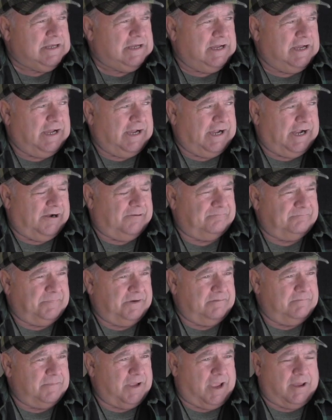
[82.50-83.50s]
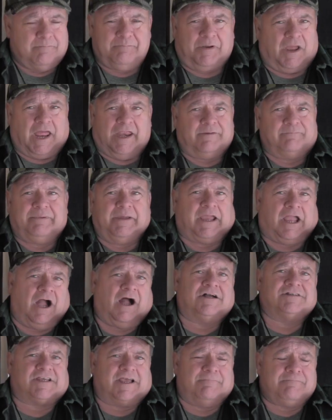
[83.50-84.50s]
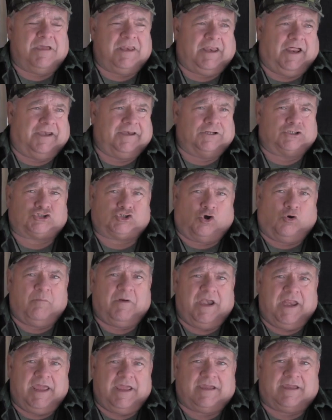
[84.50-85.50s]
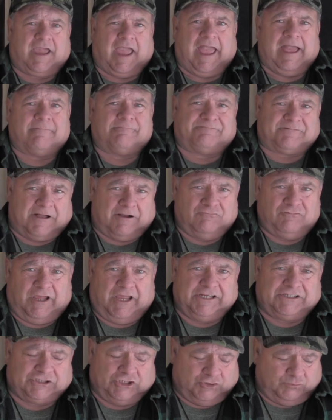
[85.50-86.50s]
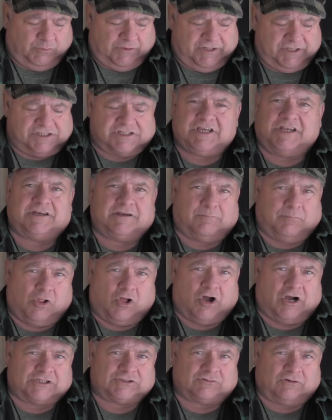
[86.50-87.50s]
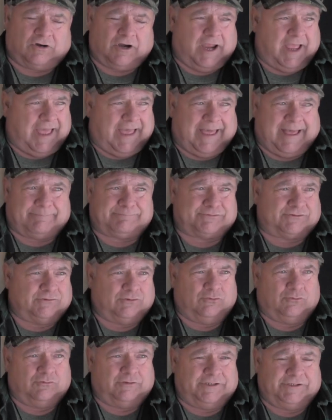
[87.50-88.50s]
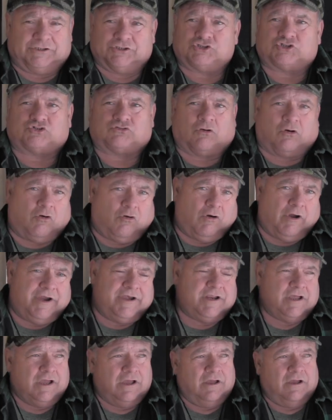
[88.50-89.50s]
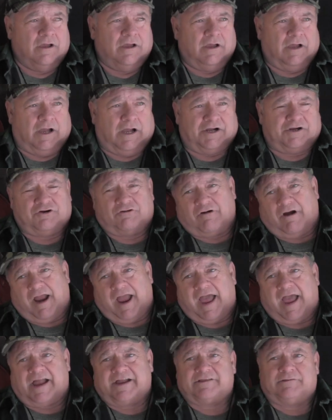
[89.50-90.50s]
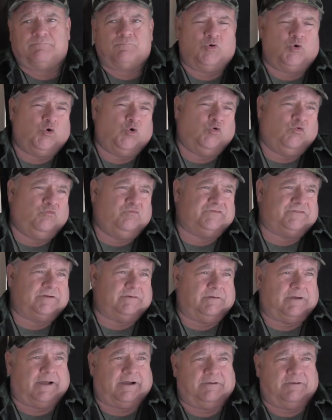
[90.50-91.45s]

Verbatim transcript: And because I've been under so many camp foundations where the cinder blocks are absolutely destroyed, cracked, moved,